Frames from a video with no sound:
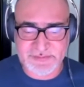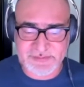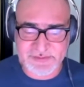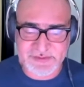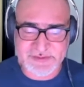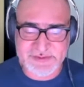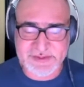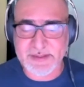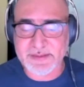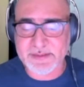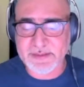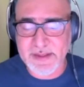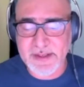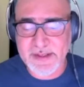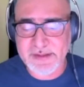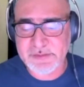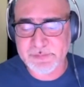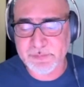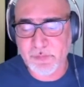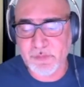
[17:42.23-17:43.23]
set and
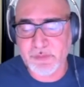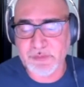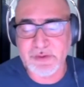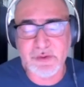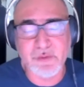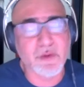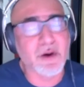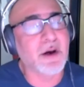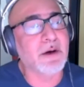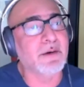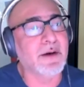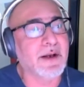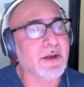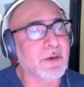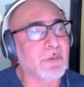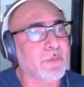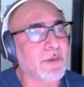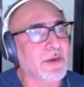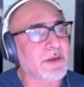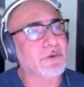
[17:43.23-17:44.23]
export URI
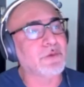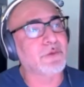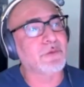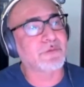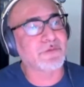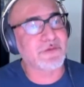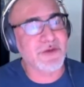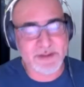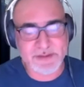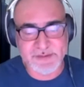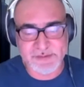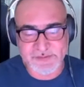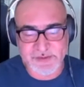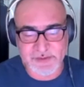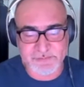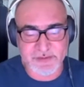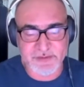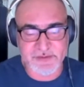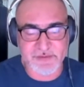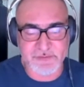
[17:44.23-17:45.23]
where your tracking
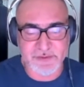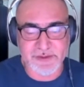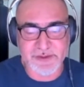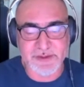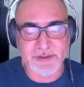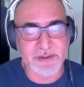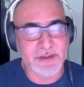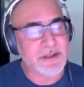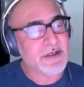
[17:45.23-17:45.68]
server is running.